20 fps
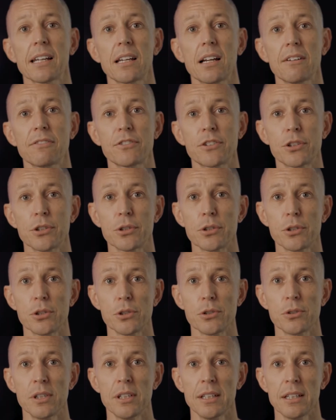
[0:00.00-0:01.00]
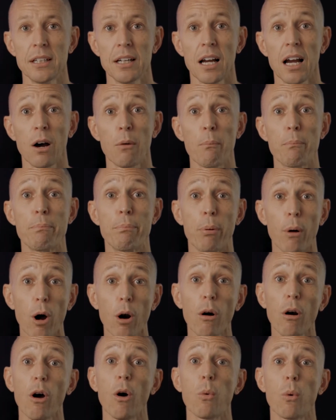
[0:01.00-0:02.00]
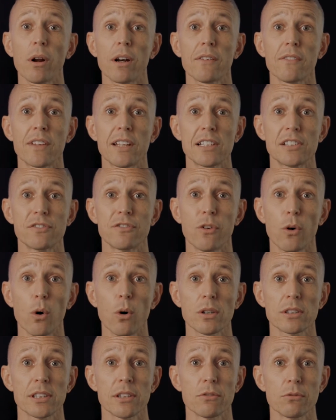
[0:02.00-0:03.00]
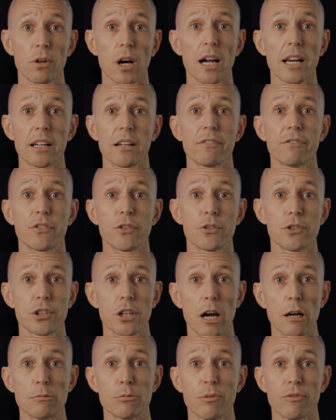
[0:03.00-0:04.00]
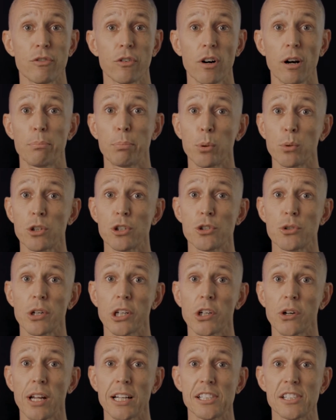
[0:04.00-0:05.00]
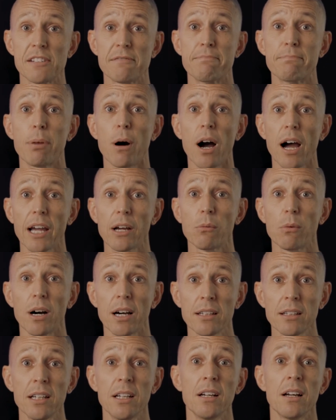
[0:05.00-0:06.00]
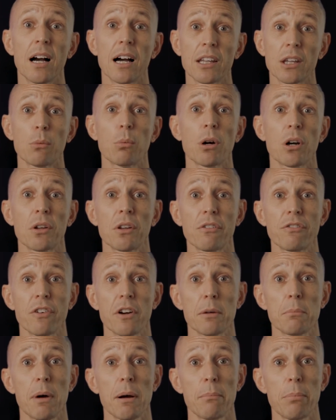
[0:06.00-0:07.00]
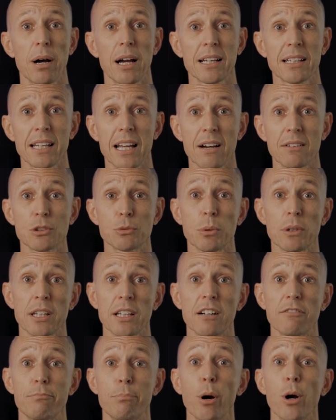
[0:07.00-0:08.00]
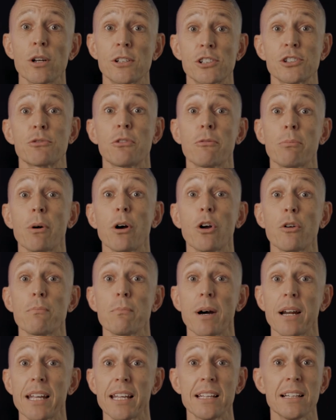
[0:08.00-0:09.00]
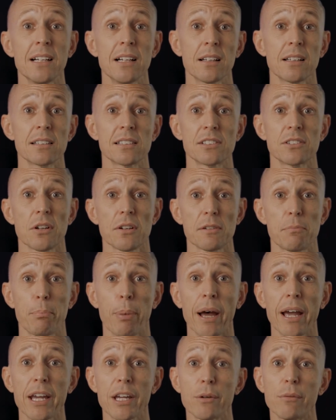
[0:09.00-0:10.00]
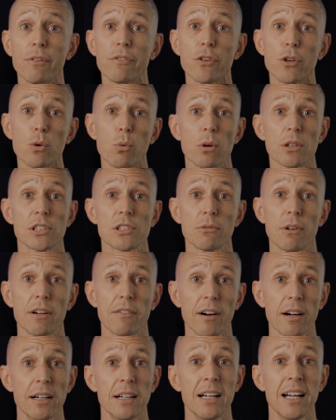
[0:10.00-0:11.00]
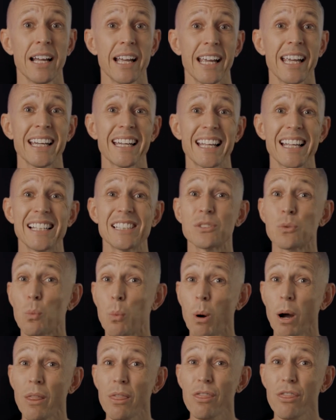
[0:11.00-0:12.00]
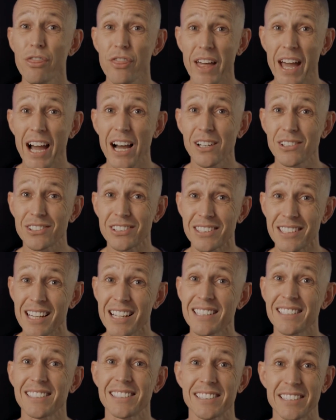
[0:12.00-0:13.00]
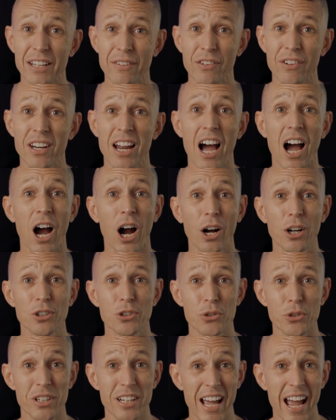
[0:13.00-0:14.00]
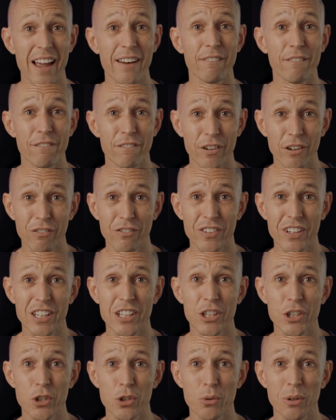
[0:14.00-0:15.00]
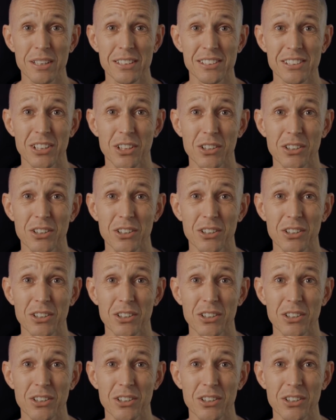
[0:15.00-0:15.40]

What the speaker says: enough to borrow one of these forks and ride it a few times before I pulled the trigger on actually buying one. And the one on the front of my bike now is one that I've purchased with my own money. This is not a paid review whatsoever. It is $1,750 US.